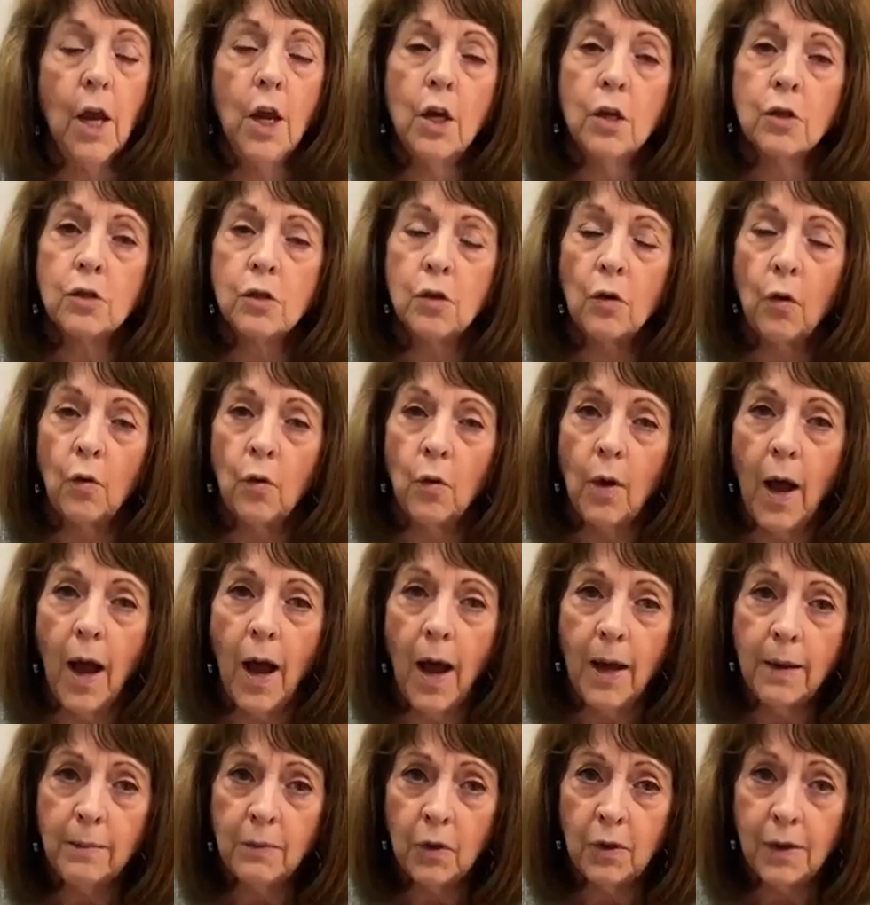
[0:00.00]
So
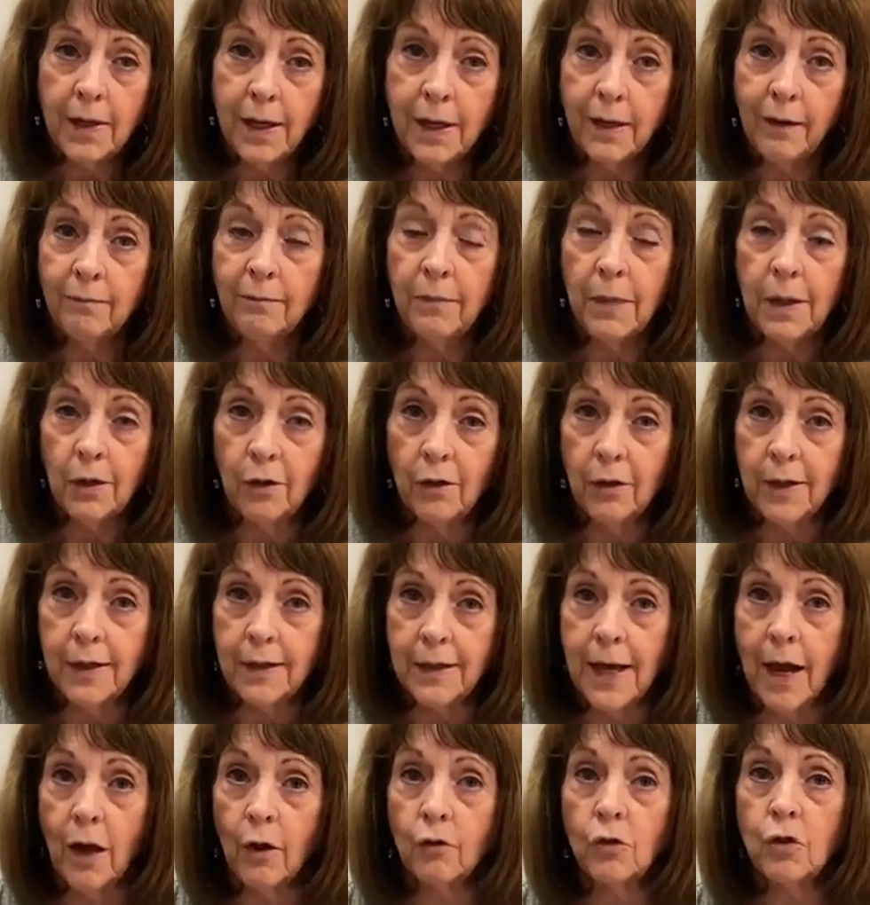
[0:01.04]
I'm going to have Mary
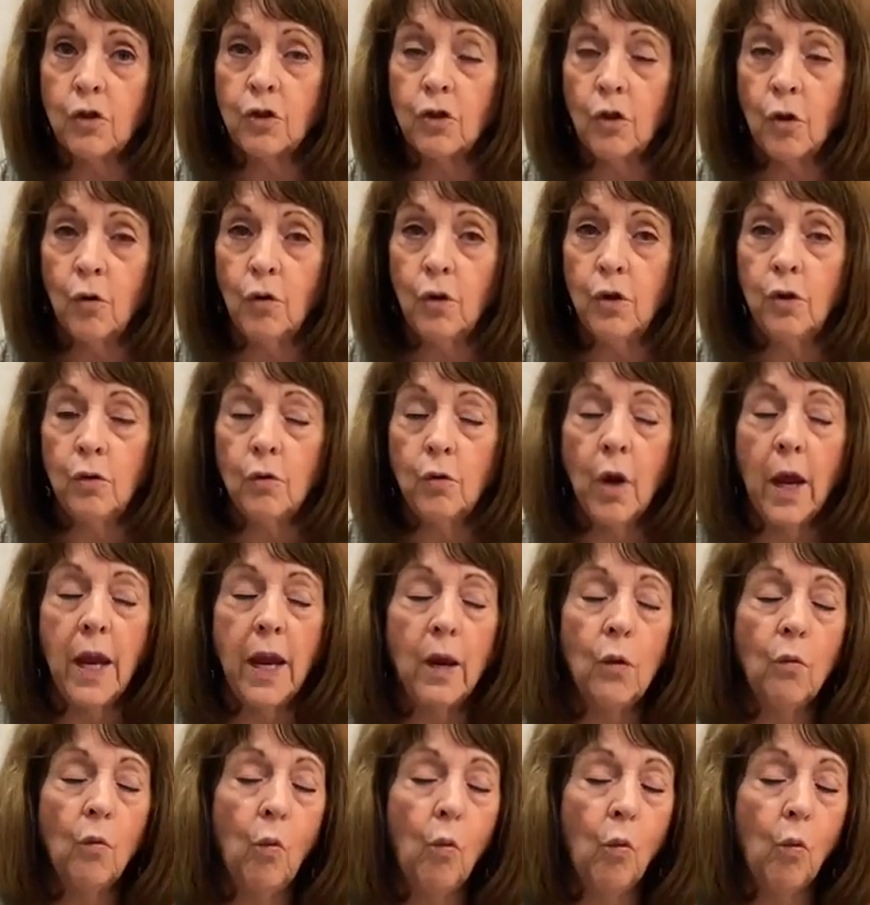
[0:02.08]
now show you
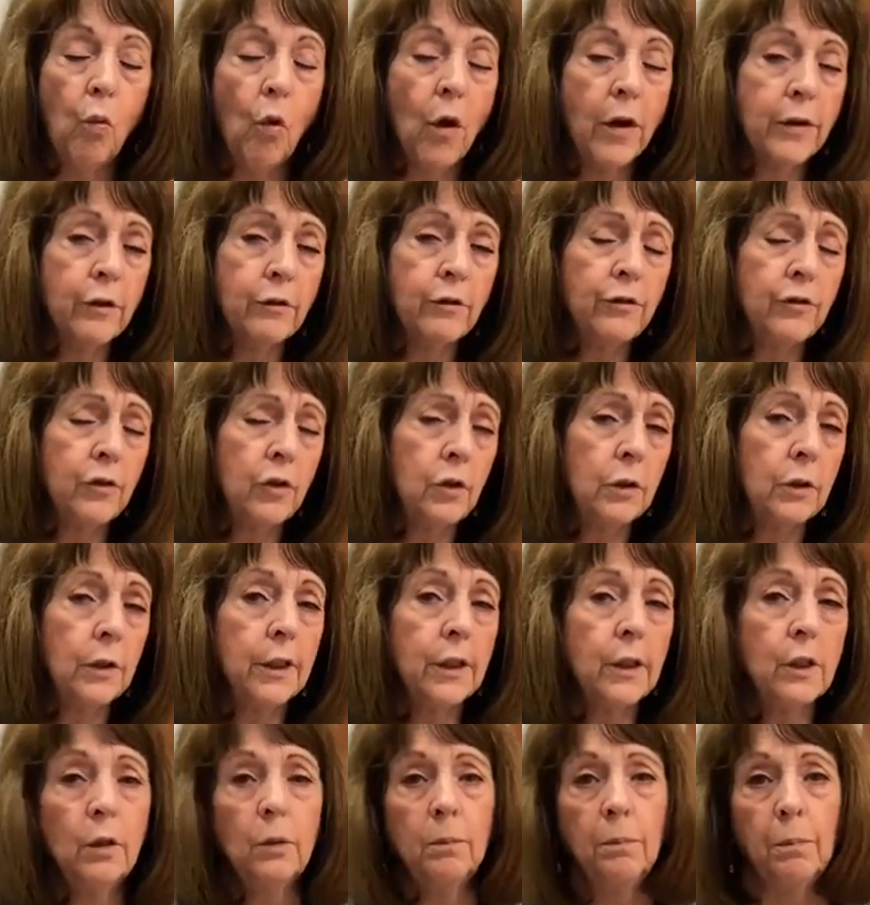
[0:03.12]
a wonderful
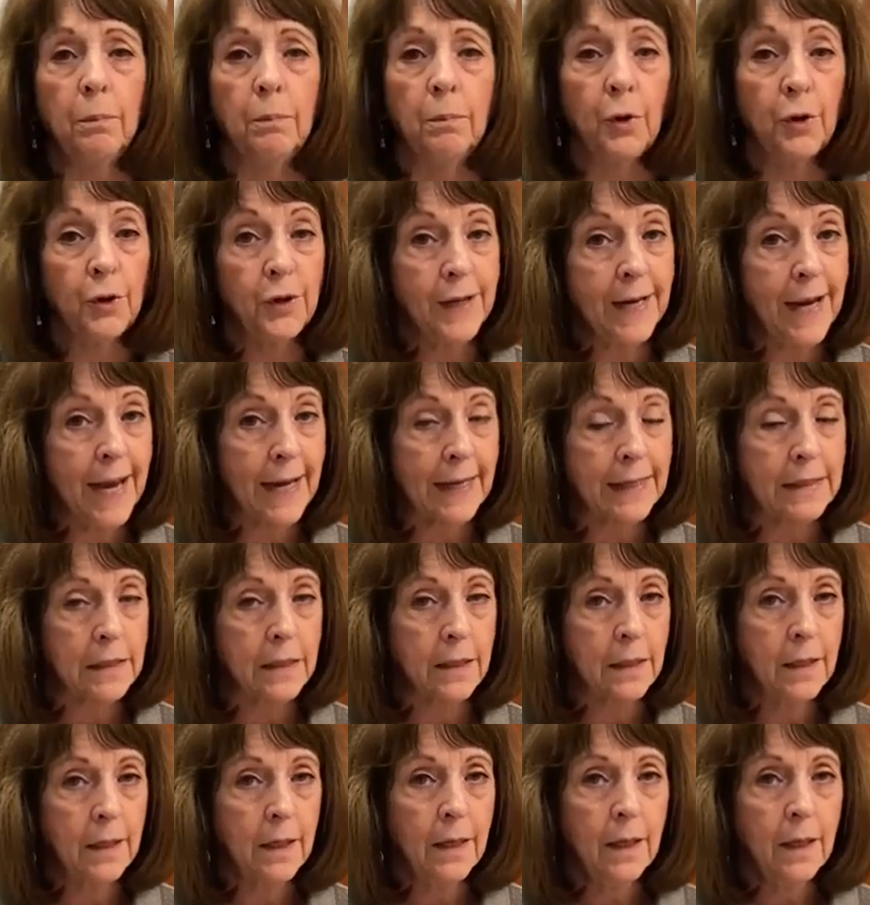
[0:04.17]
little Bernette
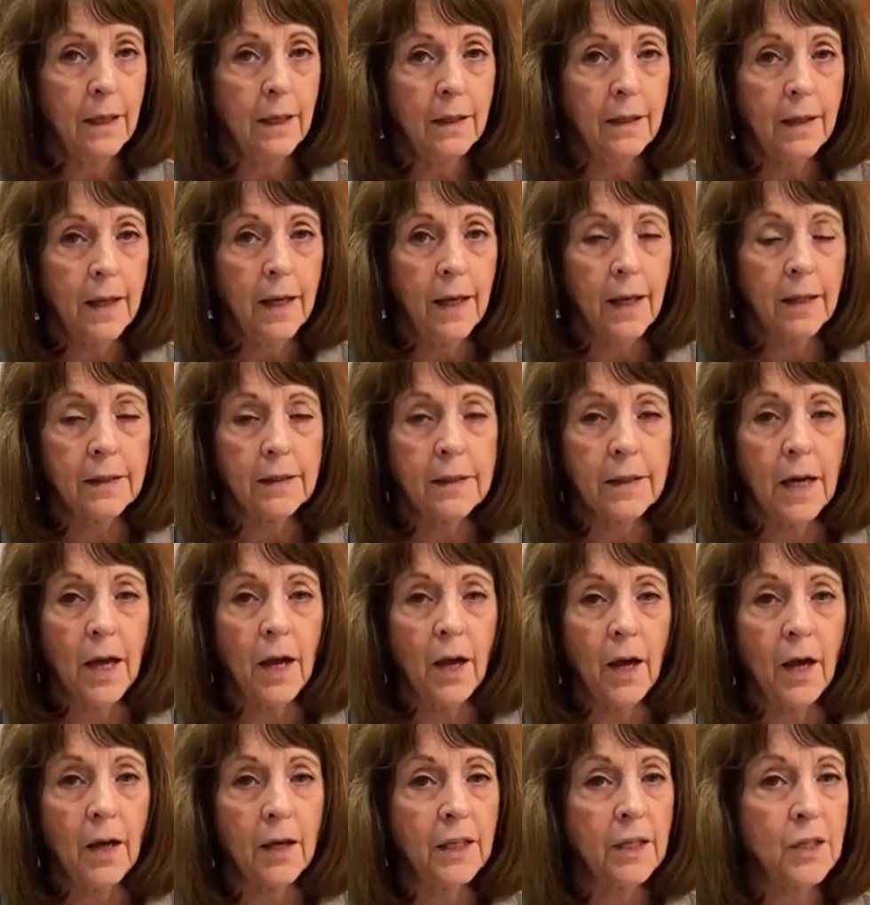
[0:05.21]
that
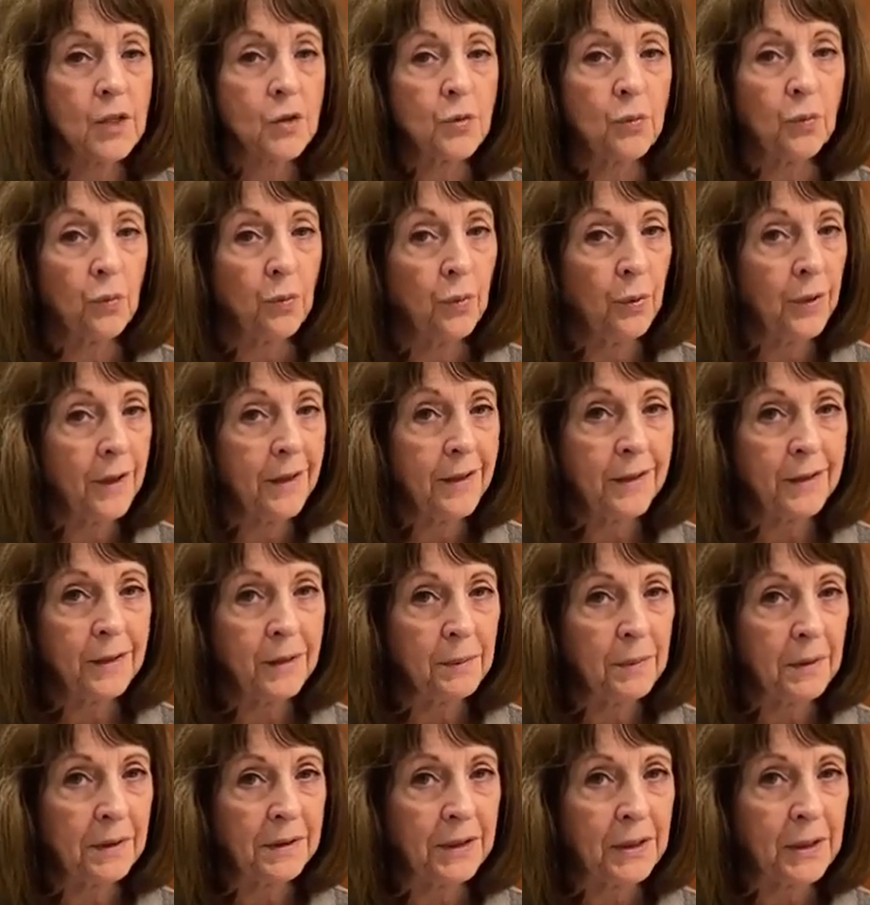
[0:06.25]
uh, is really,
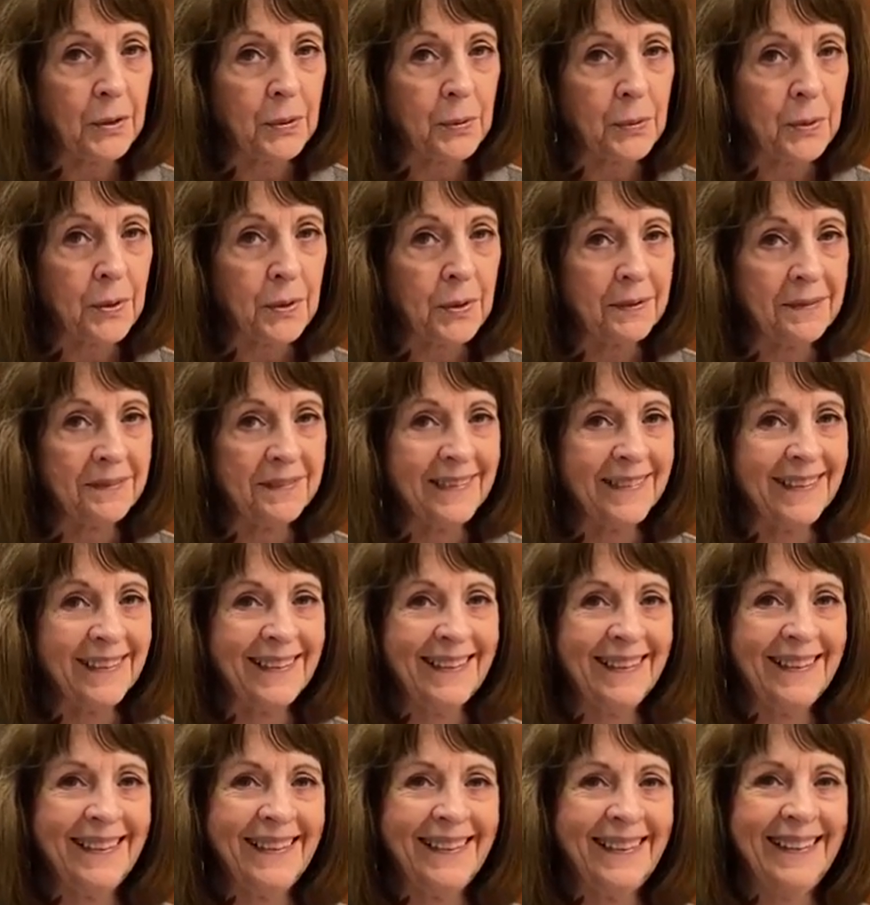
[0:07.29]
really cool. And it's
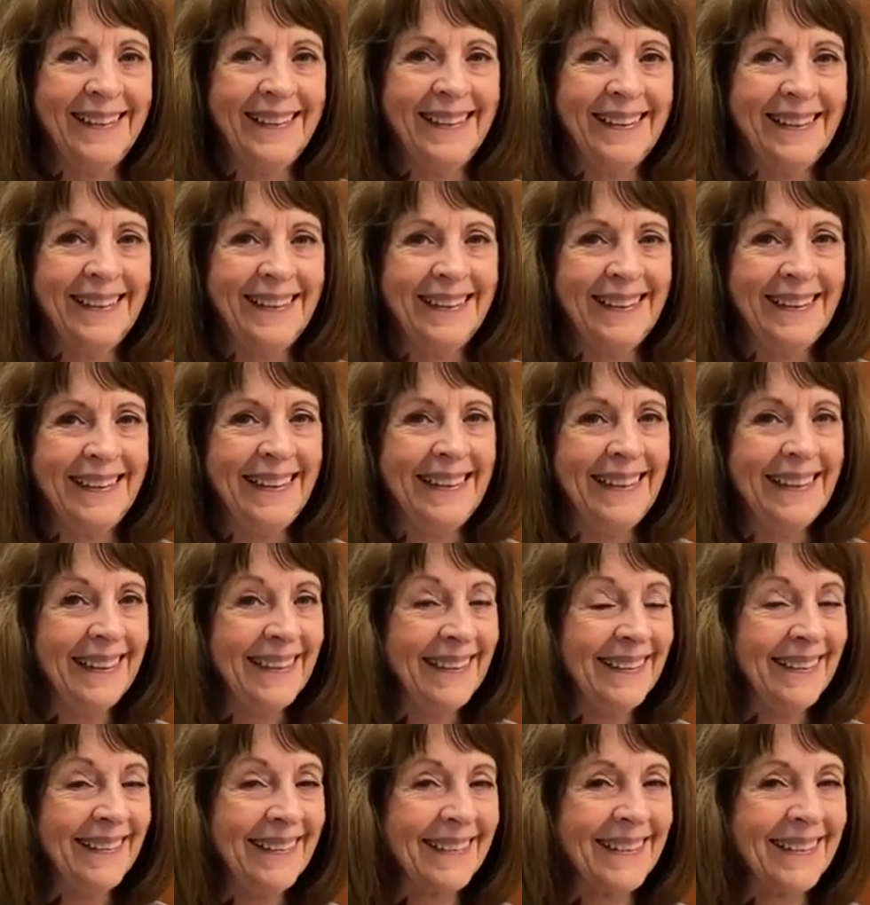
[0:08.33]
Swiss designed. Yeah.